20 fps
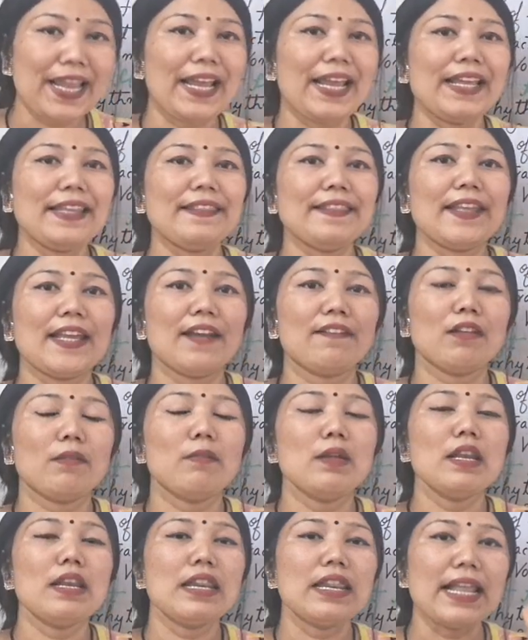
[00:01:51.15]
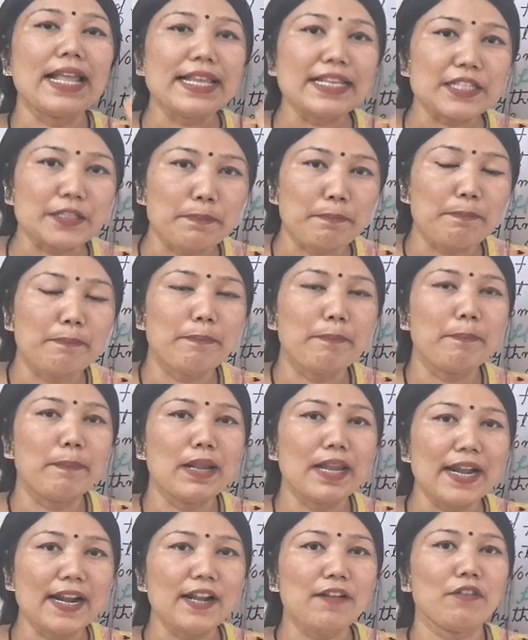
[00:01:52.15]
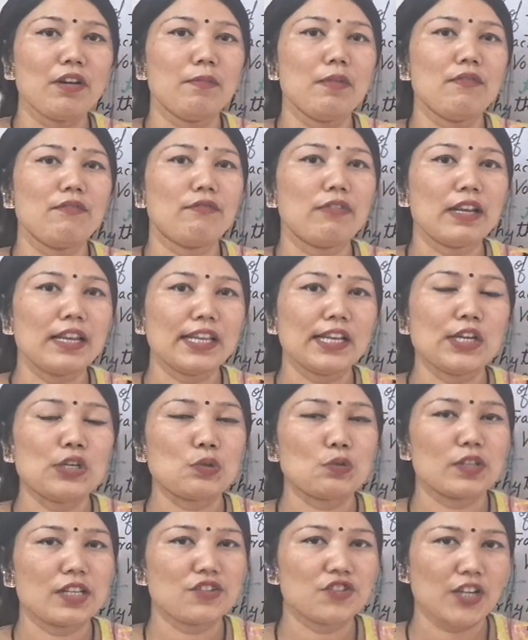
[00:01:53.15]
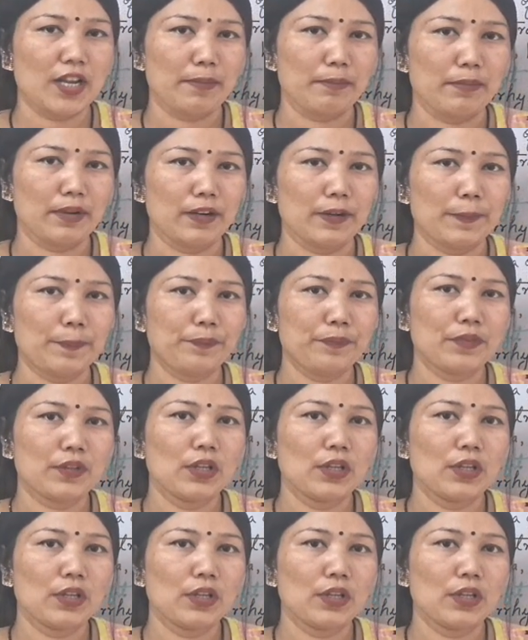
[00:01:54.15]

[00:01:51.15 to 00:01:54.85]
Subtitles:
and there will be less blood will be filling into the chamber.